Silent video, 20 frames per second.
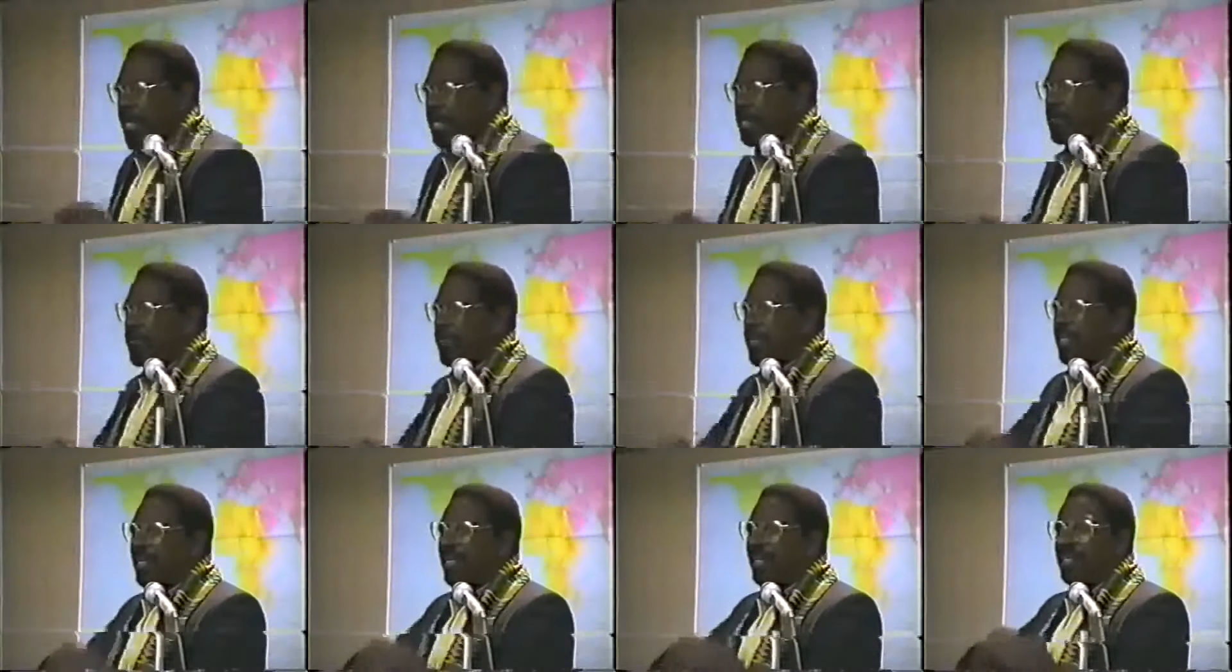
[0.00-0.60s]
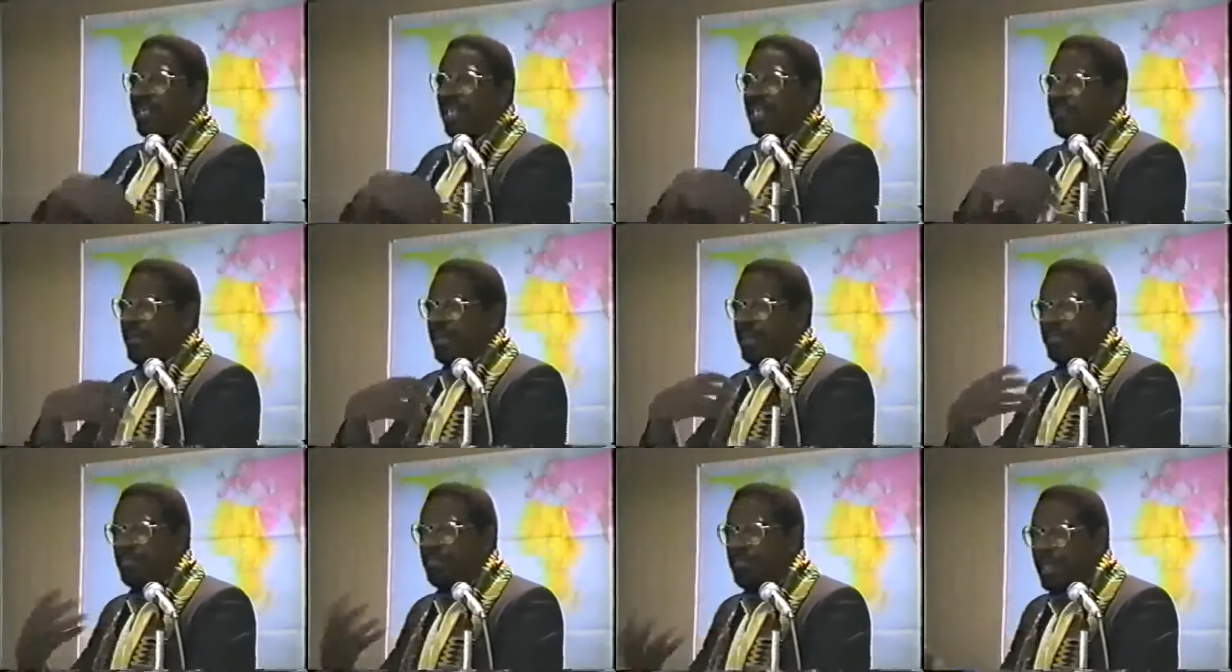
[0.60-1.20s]
Envy is
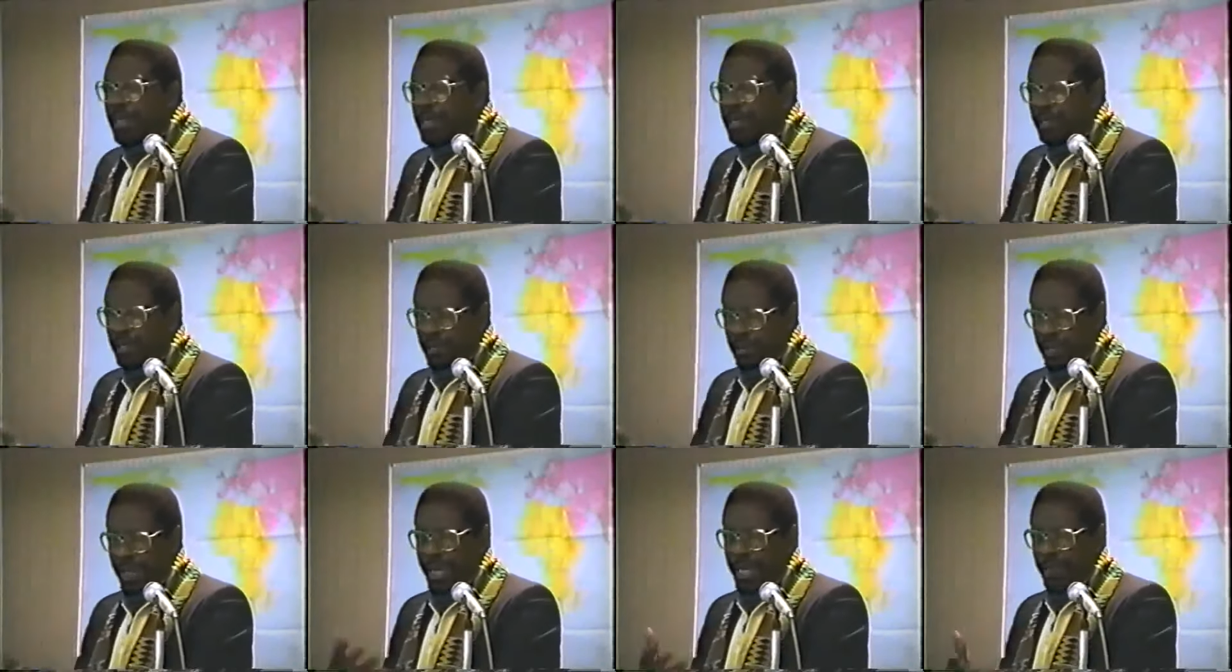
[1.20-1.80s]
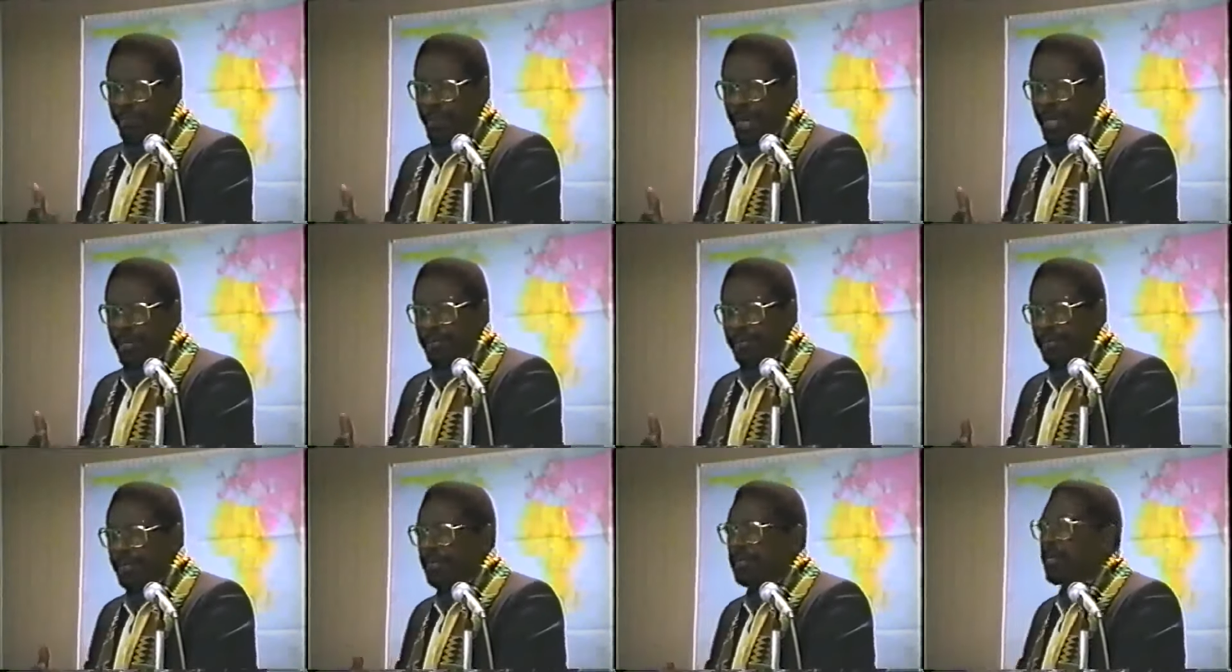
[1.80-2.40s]
a very bitter kind of
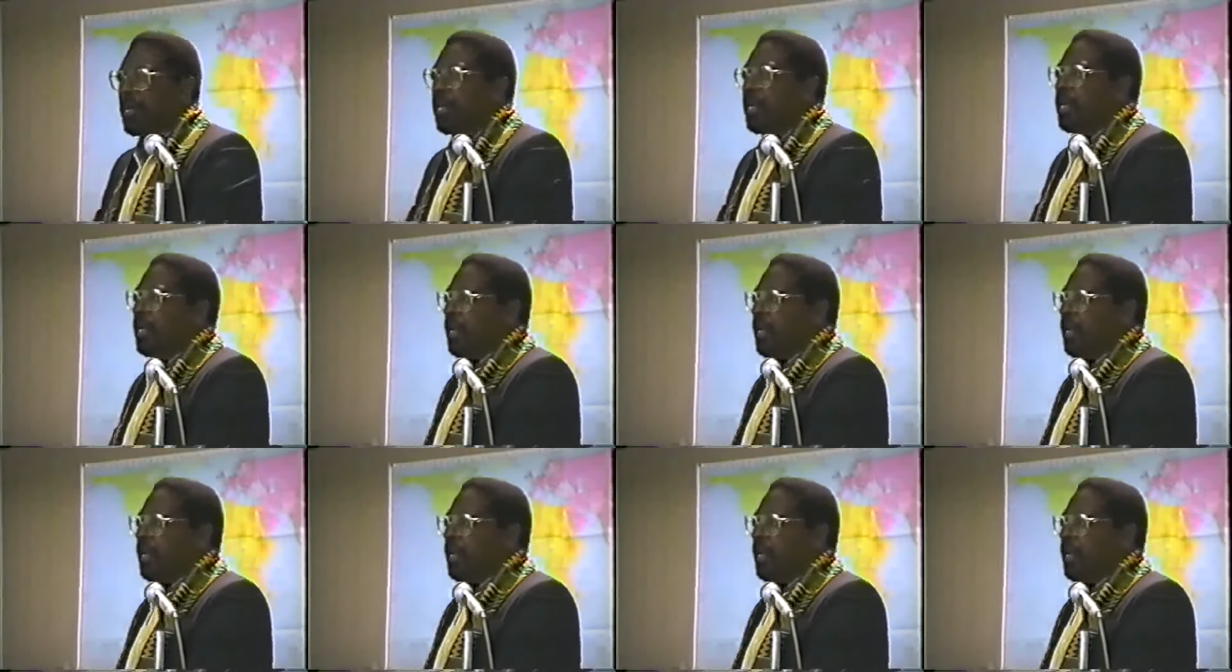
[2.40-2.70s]
attitude.